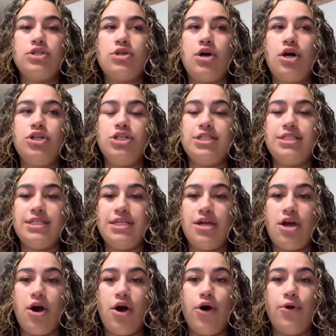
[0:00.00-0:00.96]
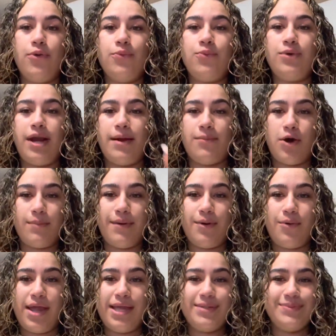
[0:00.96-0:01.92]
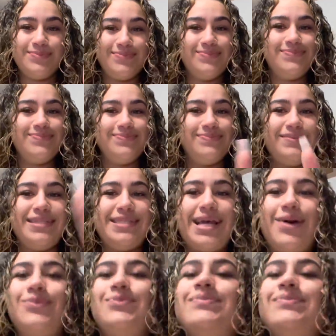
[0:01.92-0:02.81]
So I'll just see y'all when I'm on my way. Peace out.